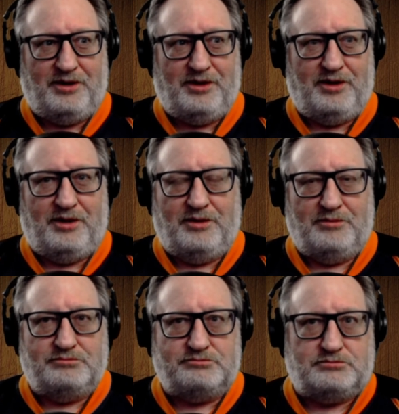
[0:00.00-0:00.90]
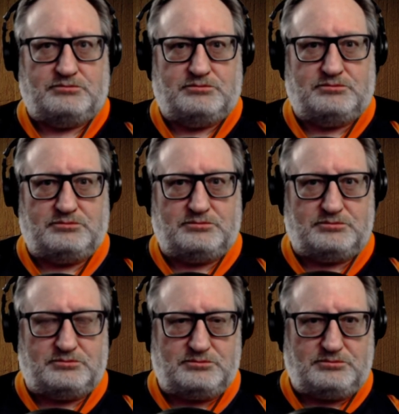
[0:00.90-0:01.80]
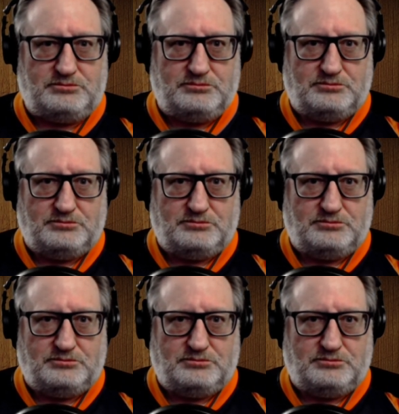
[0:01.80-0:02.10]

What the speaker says: [no speech]